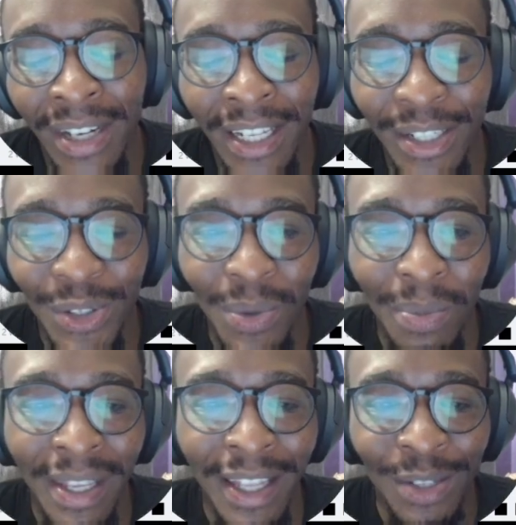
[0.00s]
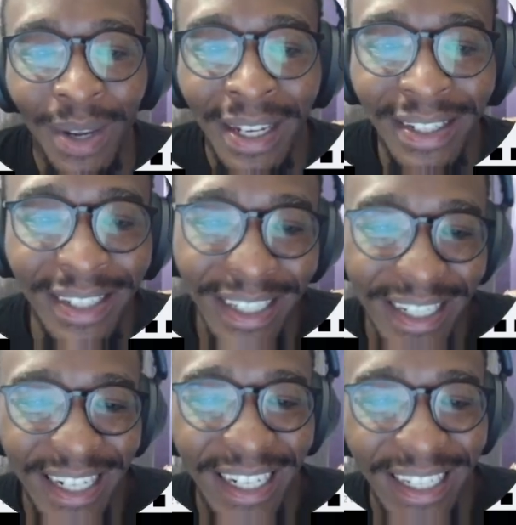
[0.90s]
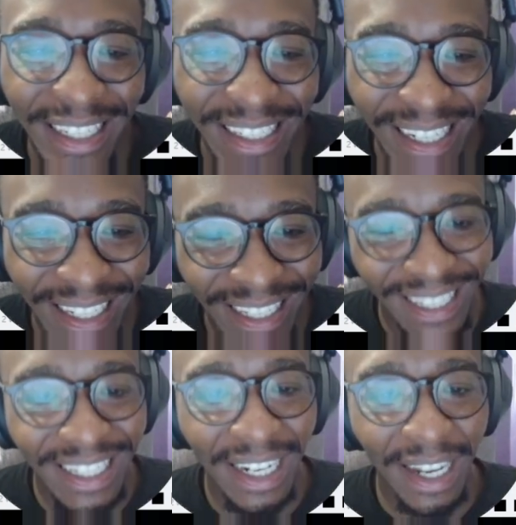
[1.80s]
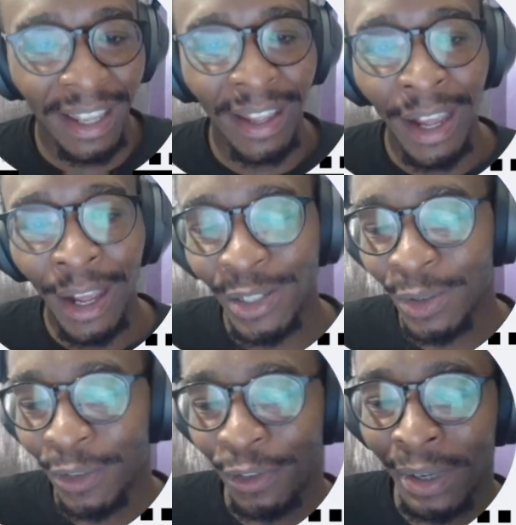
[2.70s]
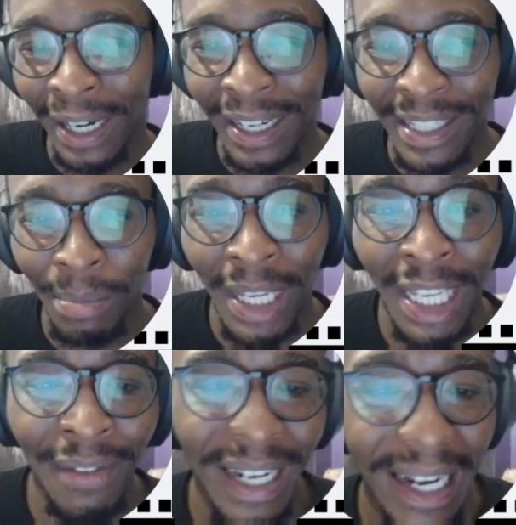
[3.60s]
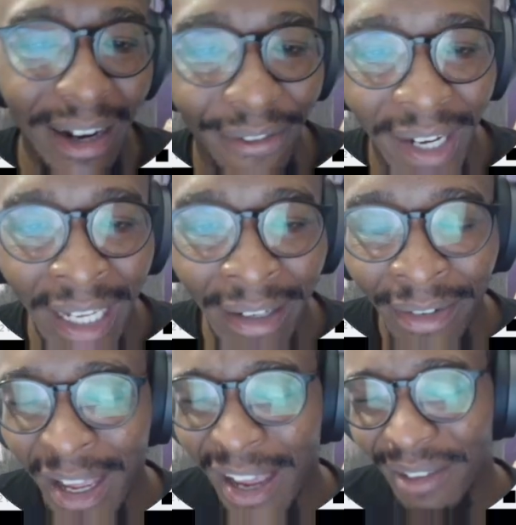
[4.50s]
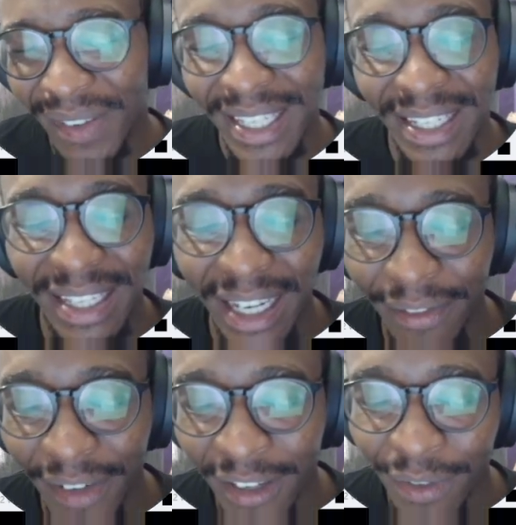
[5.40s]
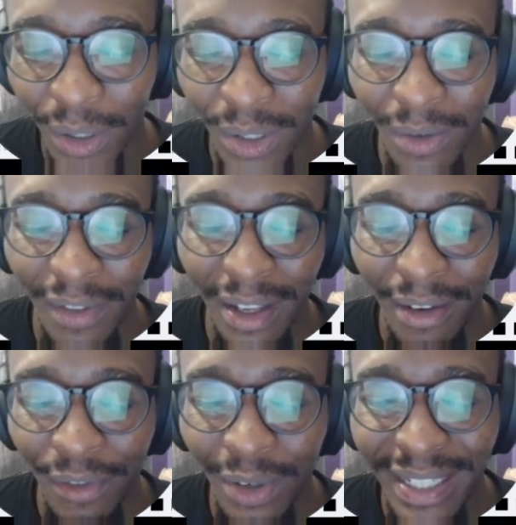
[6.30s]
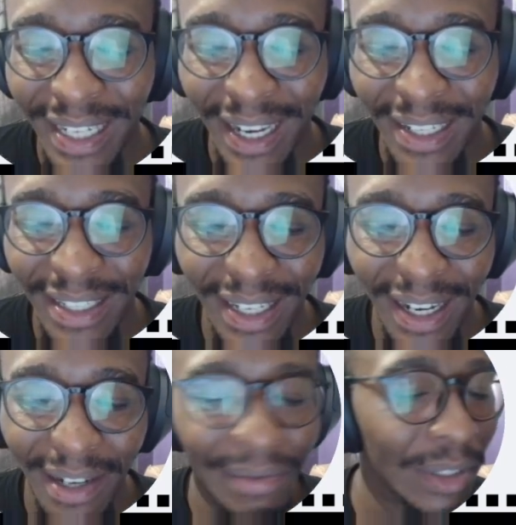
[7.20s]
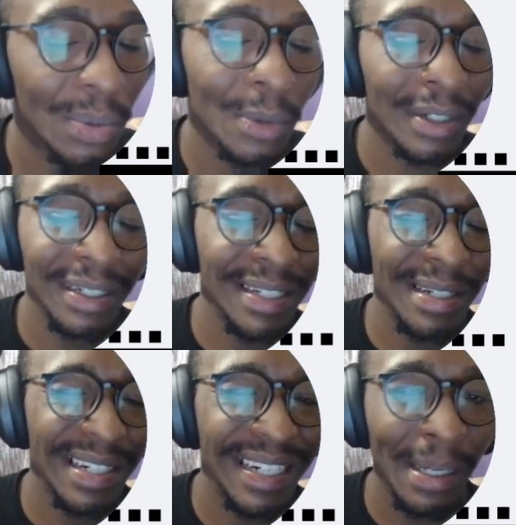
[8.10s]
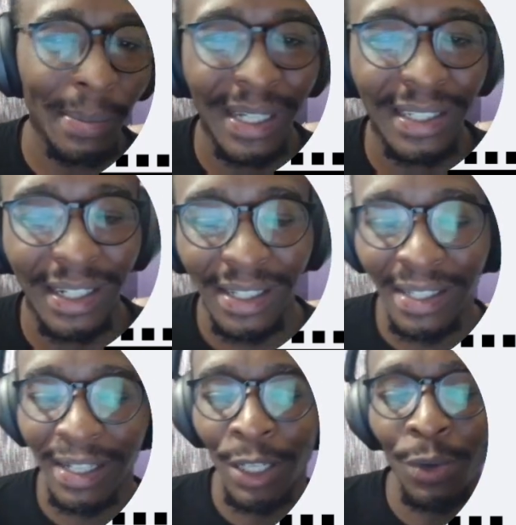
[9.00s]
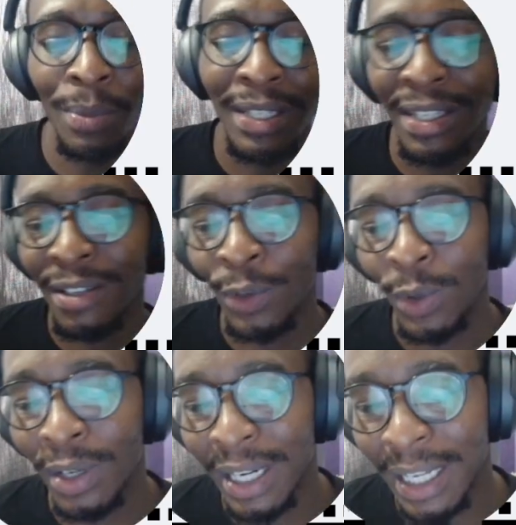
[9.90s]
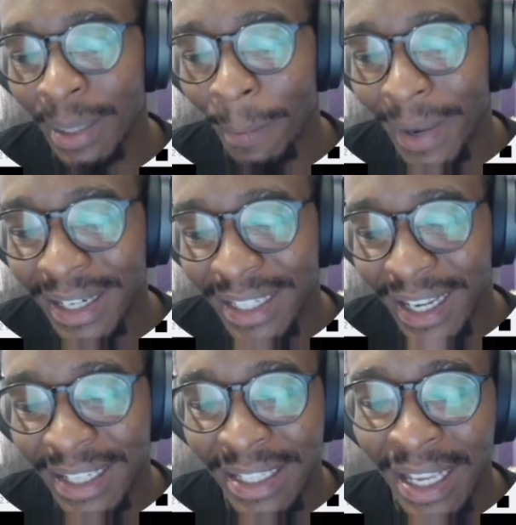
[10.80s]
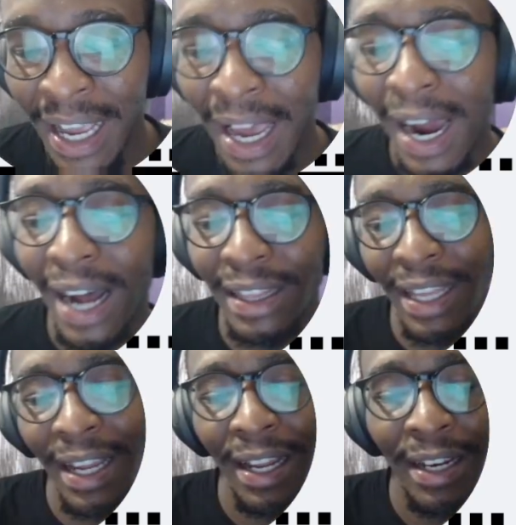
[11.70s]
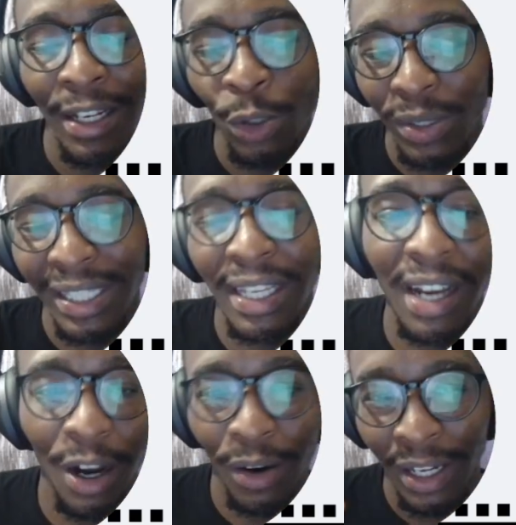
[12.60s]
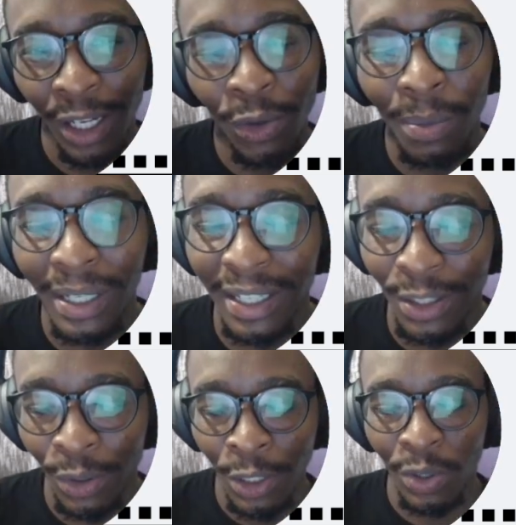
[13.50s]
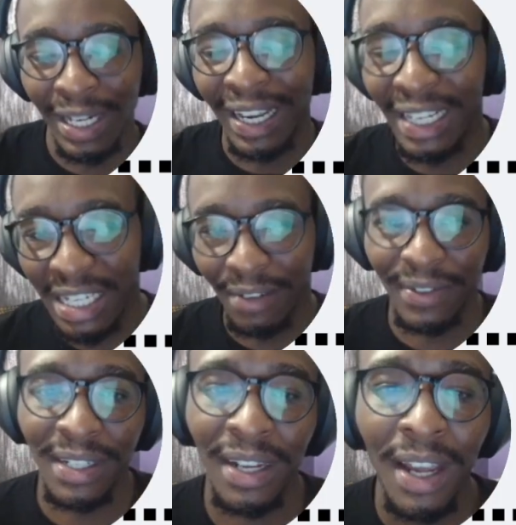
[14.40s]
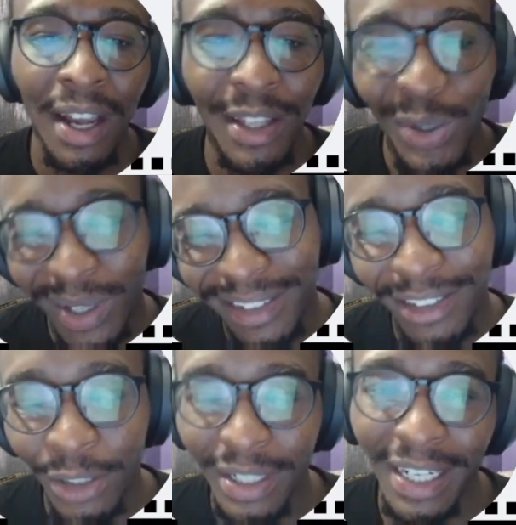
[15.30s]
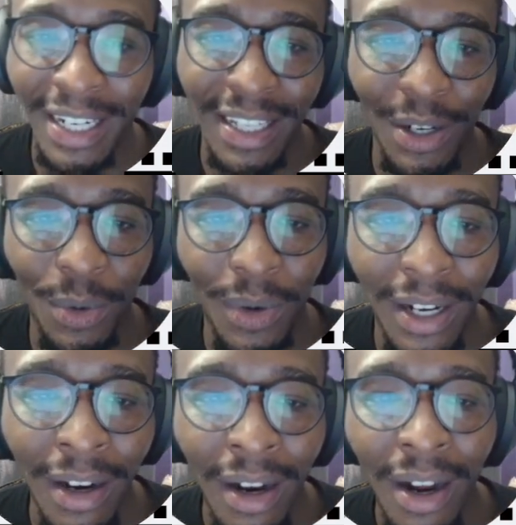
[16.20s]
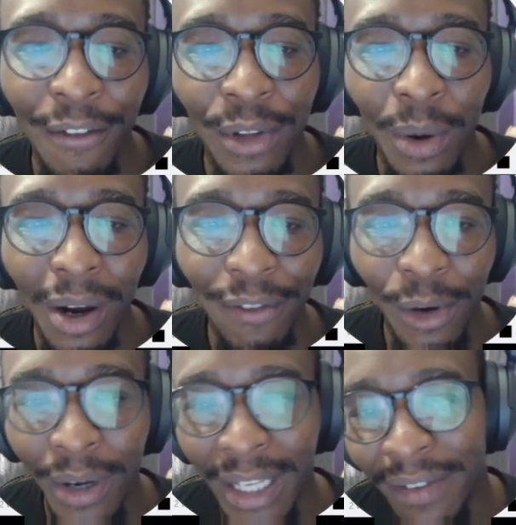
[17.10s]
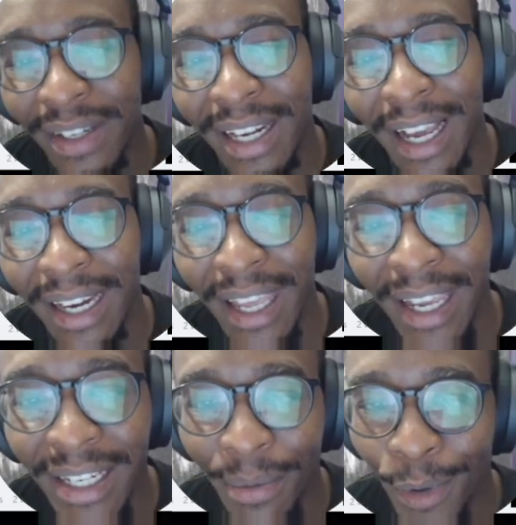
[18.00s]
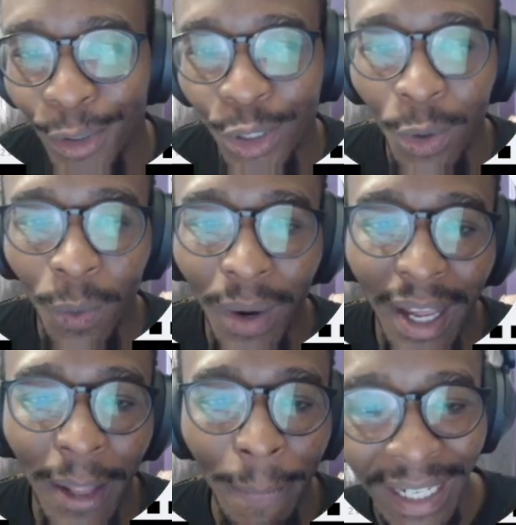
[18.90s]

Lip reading: I'd like it to be. That's why I didn't really rank it that high. So for realism, I give it like a 5. Physics like a 5 because of the front tires here having smoke doesn't really make sense. It will make sense if it were like the back tires and then it was taking a corner. That would make sense because it was like a drift. This one not really that well. For the workflow, I give it like an 8. I'm going to show you why.